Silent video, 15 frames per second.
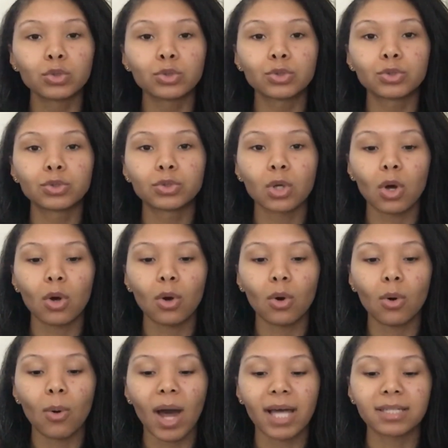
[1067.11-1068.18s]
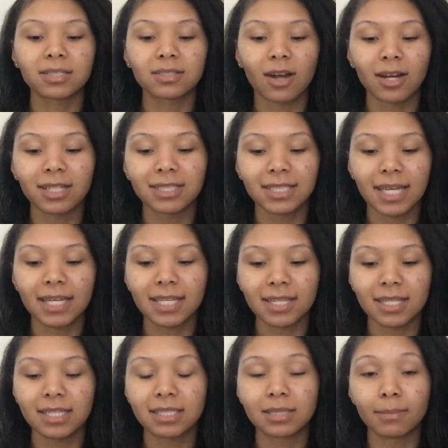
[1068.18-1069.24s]
so I started taking
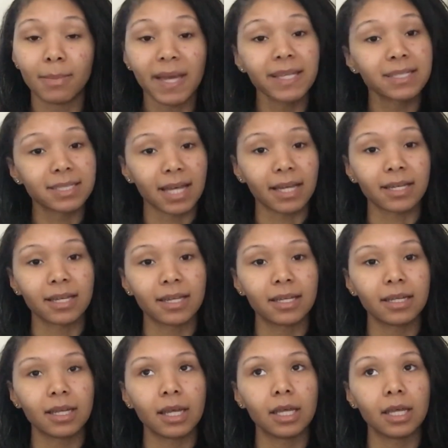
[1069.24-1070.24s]
these May 2nd,